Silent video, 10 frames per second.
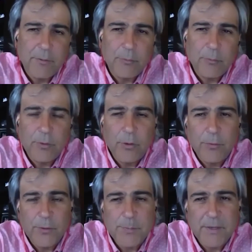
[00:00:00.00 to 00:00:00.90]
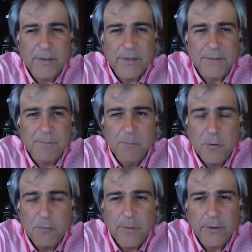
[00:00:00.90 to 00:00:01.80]
there's been this
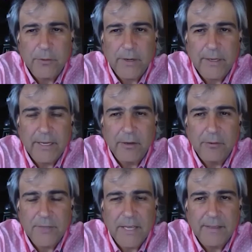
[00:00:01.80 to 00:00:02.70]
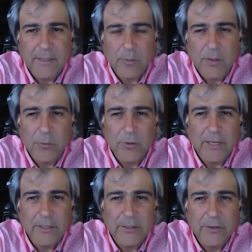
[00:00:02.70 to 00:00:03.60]
movement right now saying that, well, we're
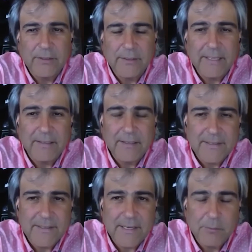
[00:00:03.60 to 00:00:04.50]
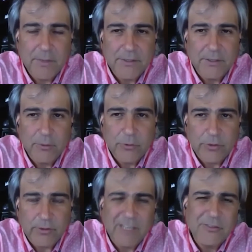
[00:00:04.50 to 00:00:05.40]
not going to likely see
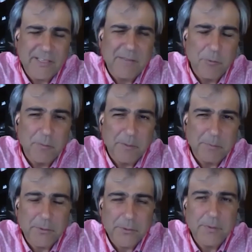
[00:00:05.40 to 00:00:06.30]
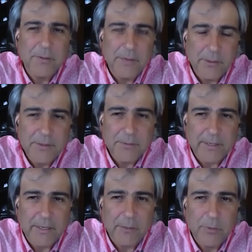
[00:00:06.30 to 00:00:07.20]
resolution. Not to say movement, but there's been theories right
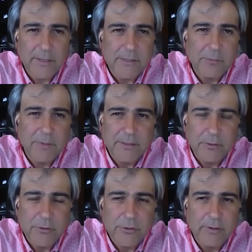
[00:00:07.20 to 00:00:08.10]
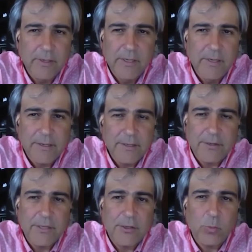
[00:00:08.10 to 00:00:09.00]
now. We're not going to see resolution in
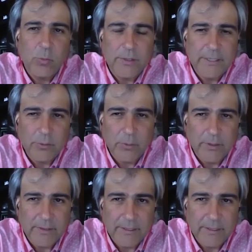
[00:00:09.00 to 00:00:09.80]
2020.